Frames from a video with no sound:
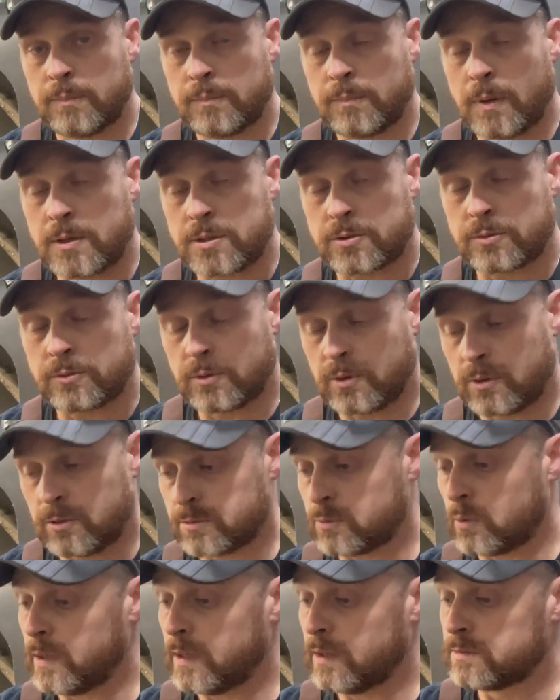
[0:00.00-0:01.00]
punch through
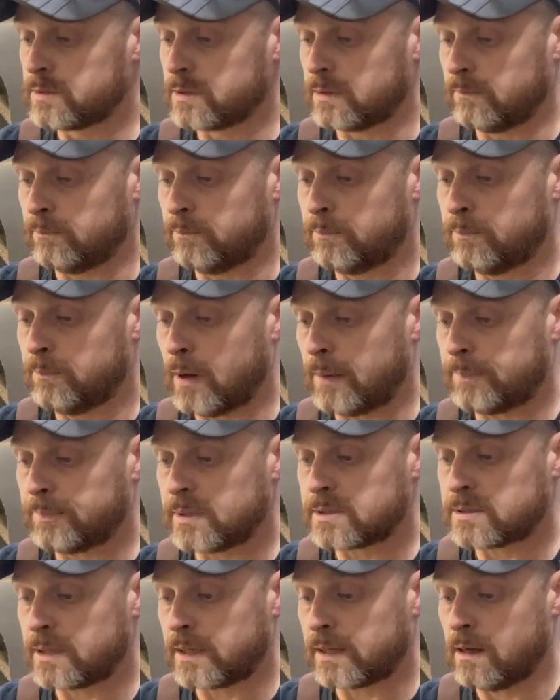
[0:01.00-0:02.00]
those welds and pop
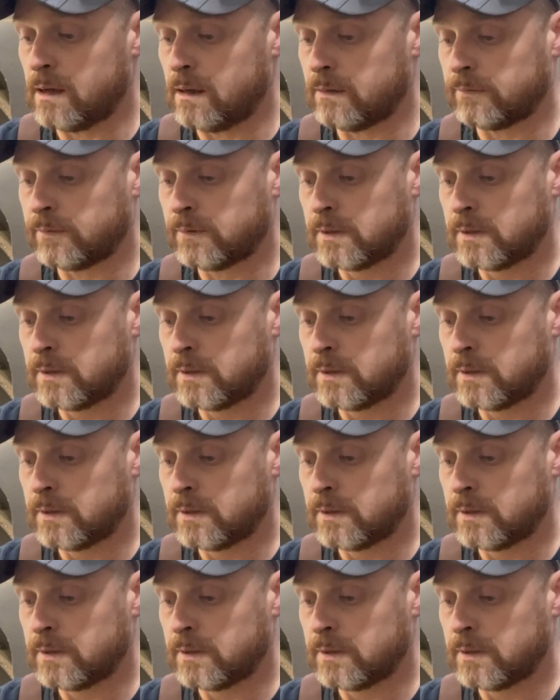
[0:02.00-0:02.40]
this thing off.